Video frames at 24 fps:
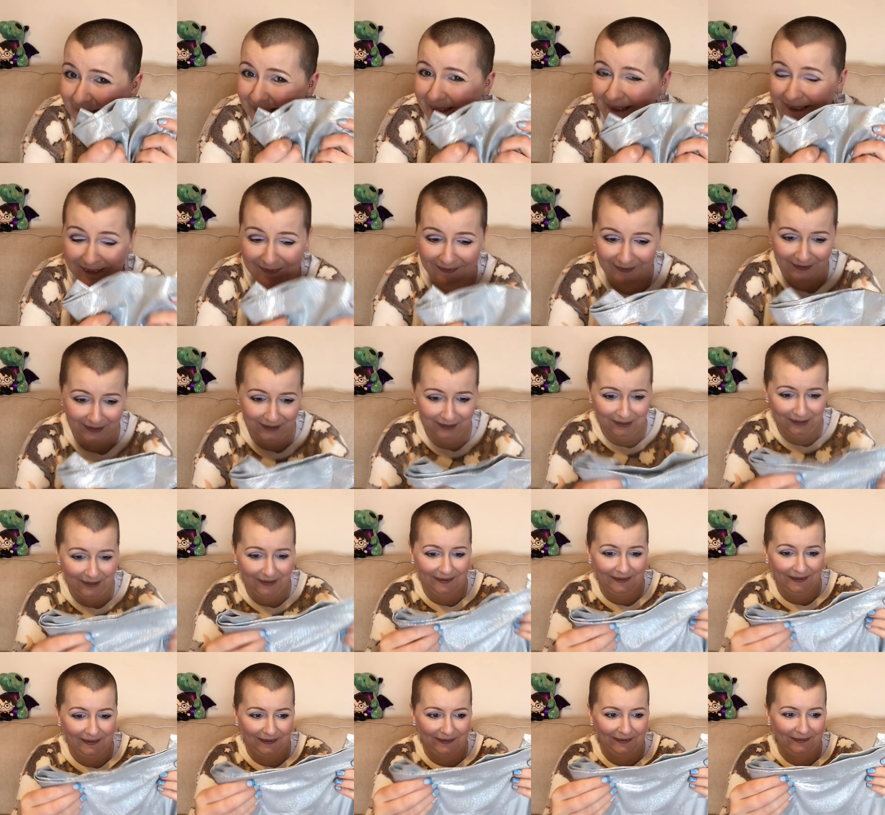
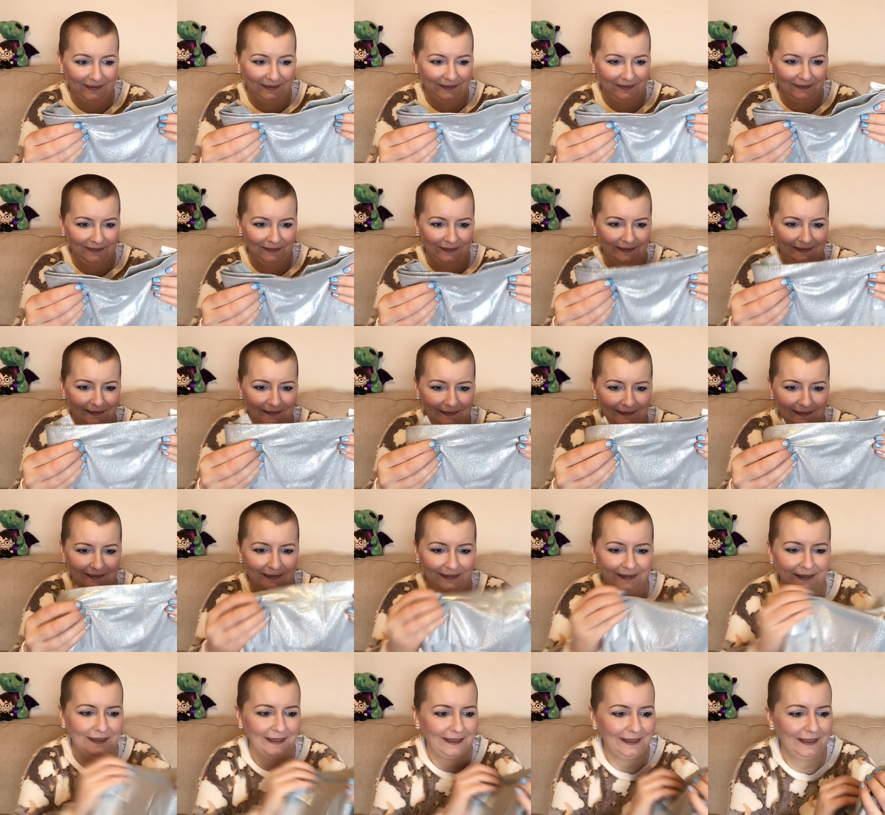
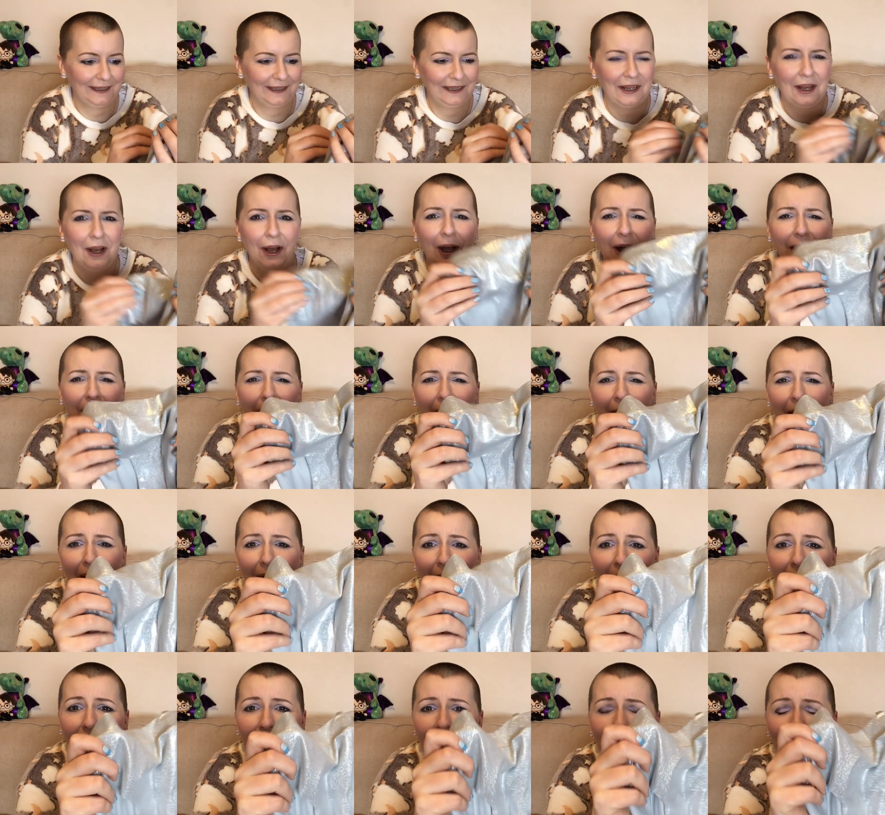[no speech]